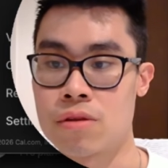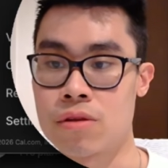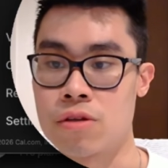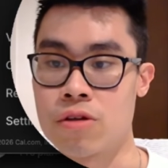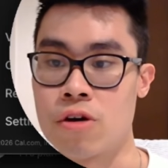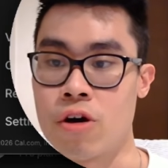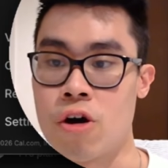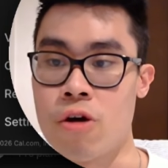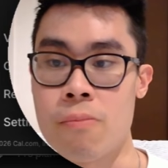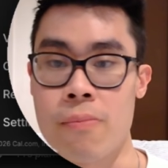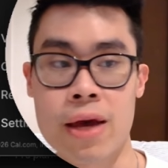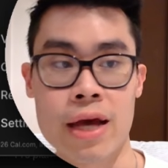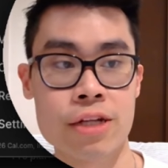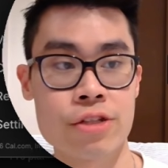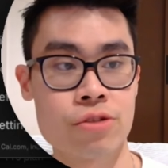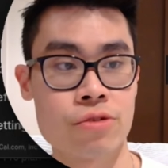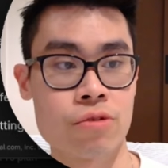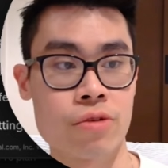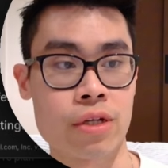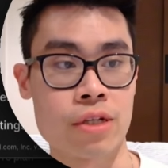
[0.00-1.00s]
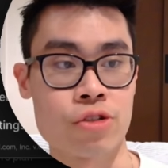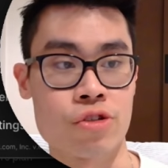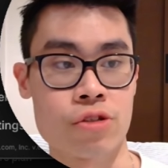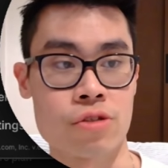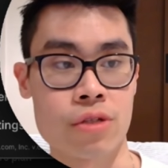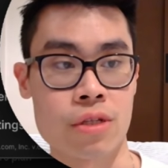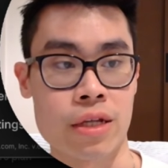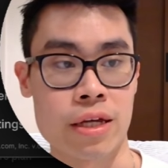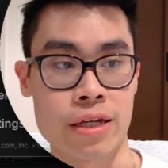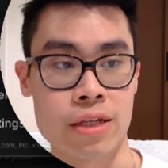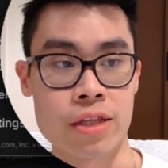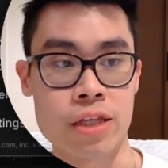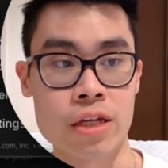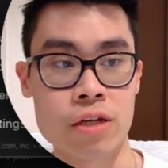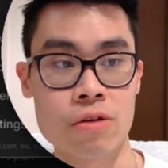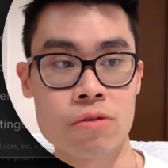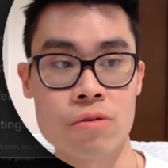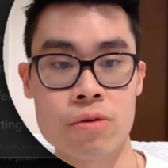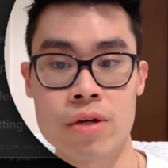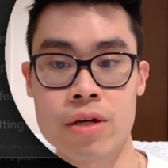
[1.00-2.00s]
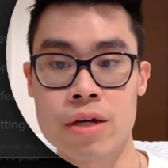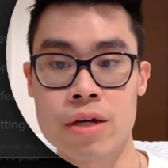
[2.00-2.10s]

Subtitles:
your homepage, you can just click new,